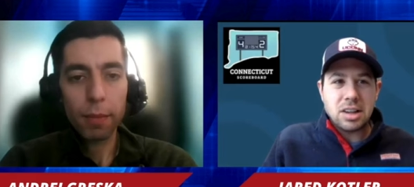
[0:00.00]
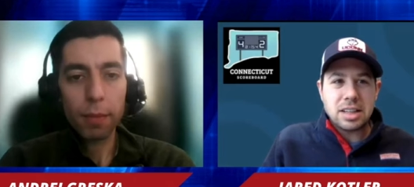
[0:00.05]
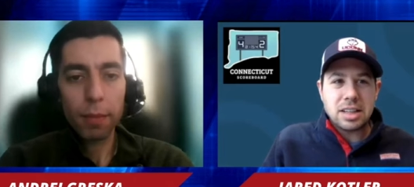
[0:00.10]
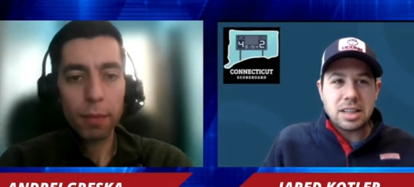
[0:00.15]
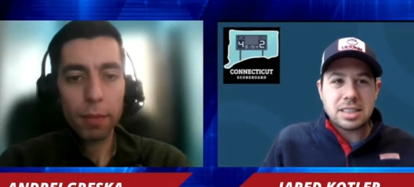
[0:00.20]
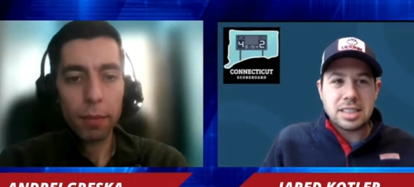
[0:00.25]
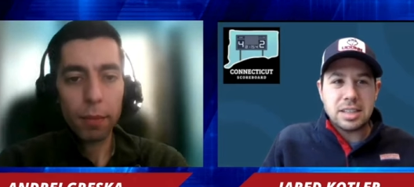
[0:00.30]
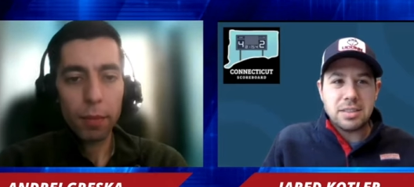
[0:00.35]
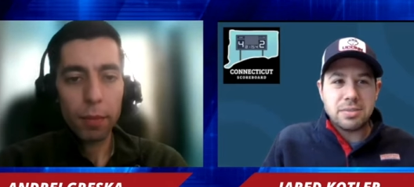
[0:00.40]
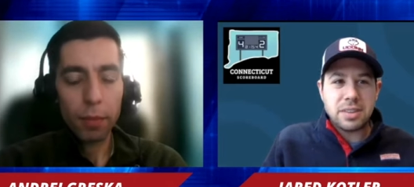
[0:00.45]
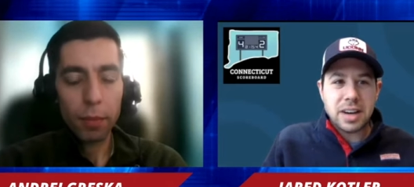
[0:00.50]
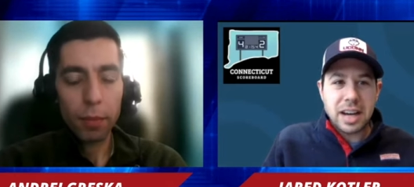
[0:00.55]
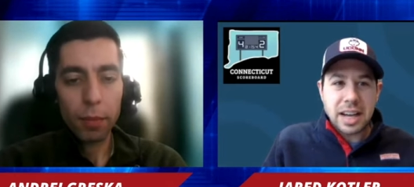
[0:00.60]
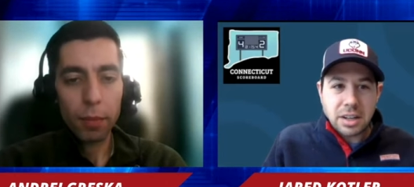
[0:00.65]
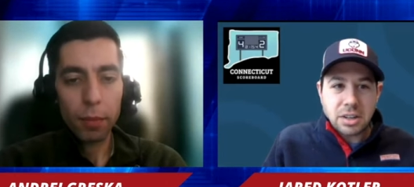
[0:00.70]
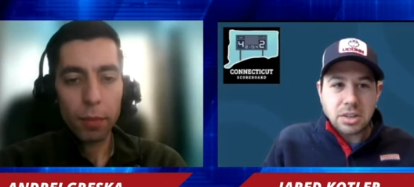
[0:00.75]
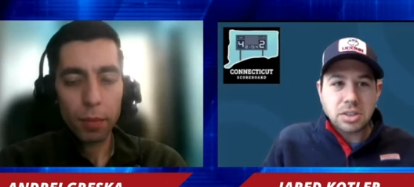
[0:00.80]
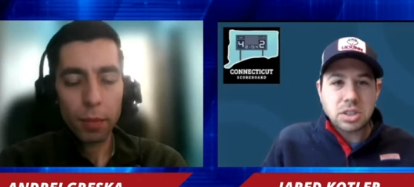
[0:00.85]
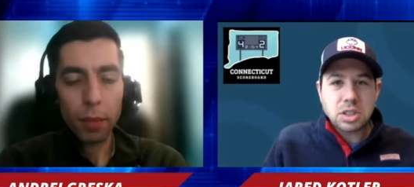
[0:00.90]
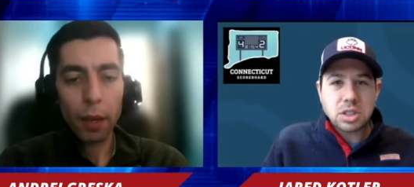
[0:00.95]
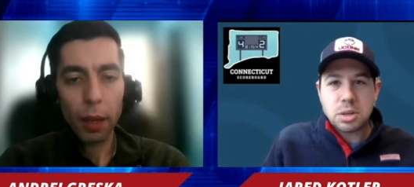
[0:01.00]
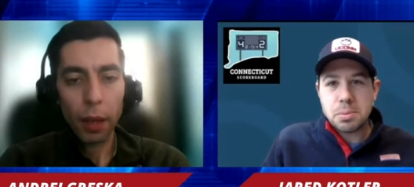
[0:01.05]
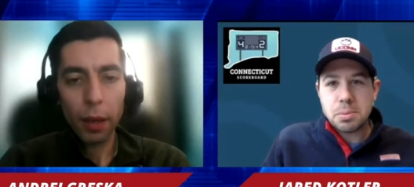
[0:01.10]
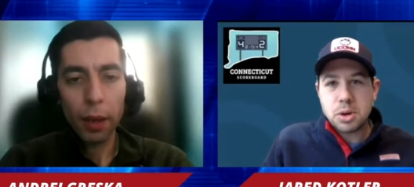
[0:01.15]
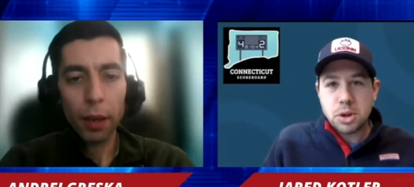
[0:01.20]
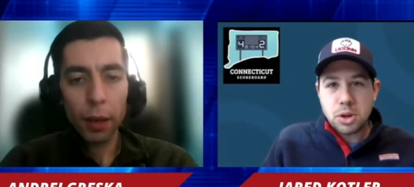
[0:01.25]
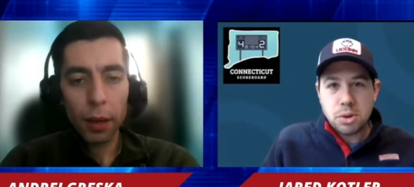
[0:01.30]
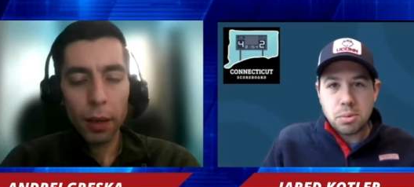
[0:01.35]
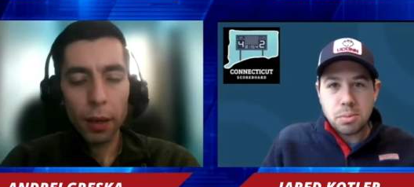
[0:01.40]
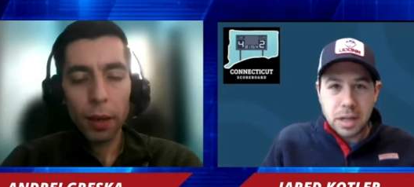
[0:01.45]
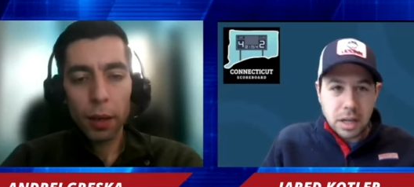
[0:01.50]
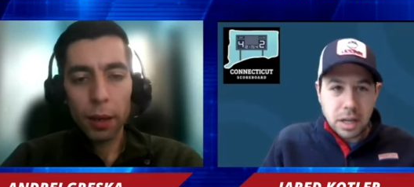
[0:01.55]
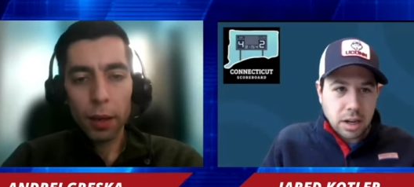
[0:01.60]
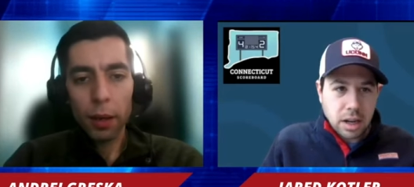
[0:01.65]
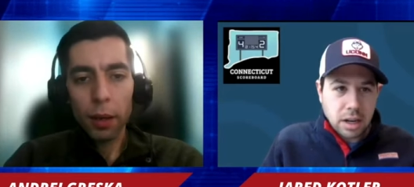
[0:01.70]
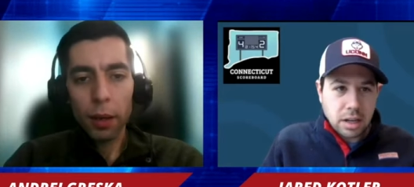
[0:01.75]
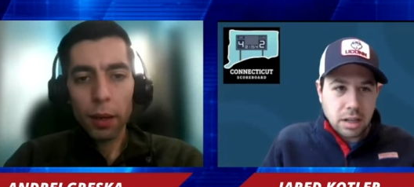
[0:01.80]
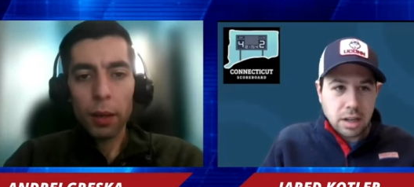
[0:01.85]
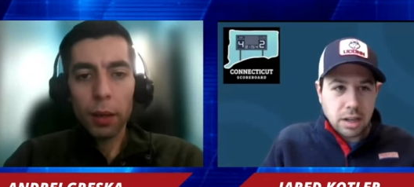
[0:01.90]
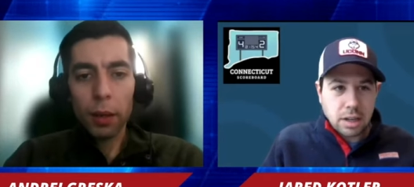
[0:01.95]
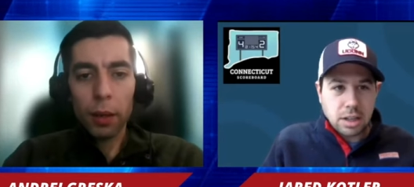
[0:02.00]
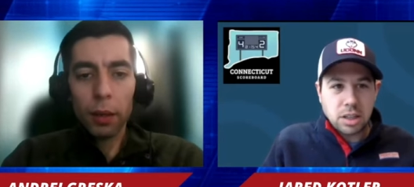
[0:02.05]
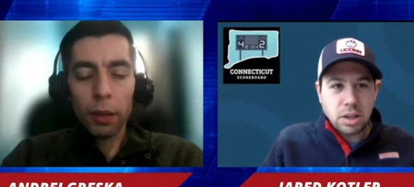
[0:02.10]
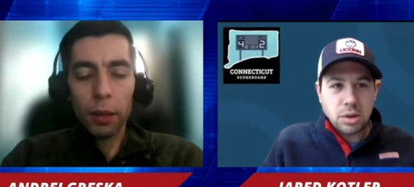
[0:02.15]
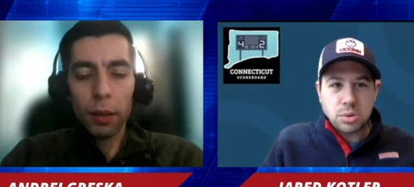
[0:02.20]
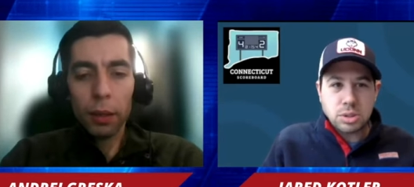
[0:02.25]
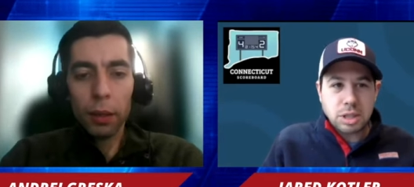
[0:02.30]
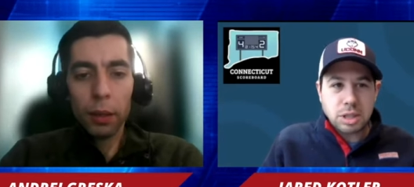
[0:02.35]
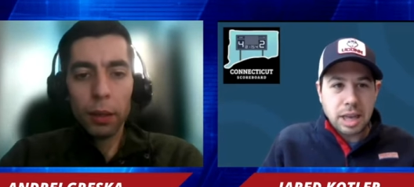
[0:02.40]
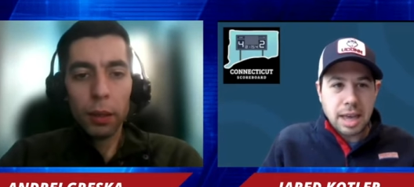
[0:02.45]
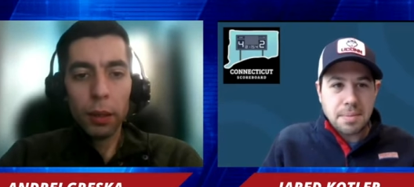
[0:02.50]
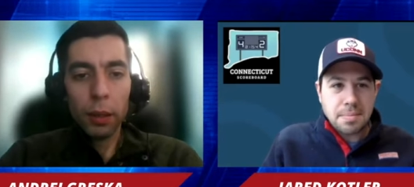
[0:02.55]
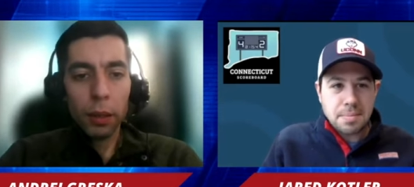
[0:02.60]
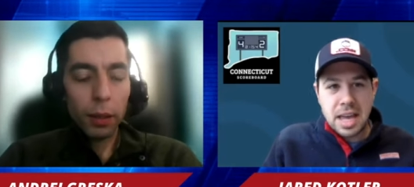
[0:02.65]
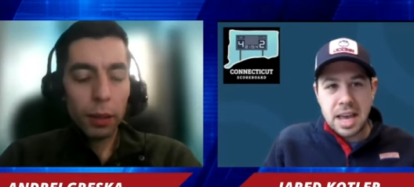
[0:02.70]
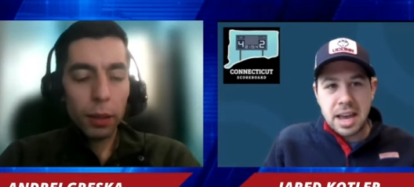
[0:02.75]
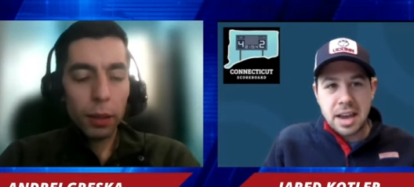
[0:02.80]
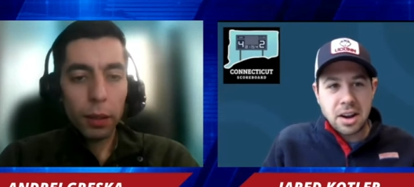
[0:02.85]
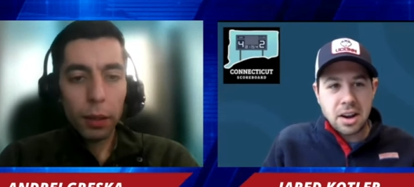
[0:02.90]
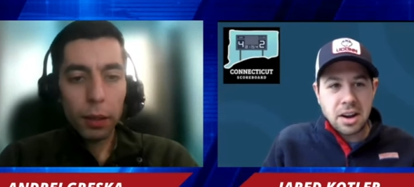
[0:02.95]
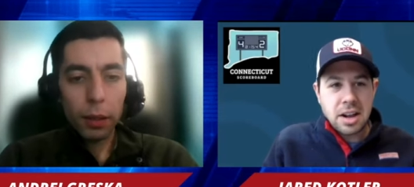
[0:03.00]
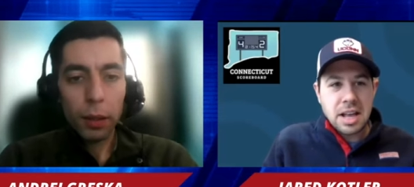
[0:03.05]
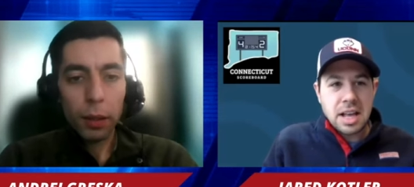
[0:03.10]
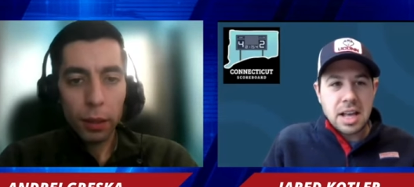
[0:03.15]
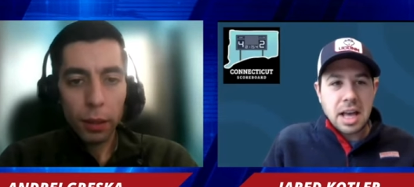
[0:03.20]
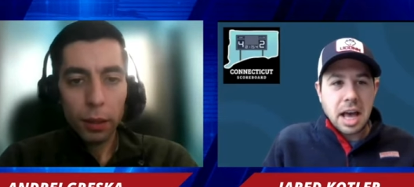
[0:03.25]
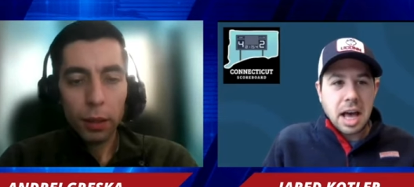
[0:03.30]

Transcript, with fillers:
Speaker 1: loss in the finals to Purdue, but a, a close game there.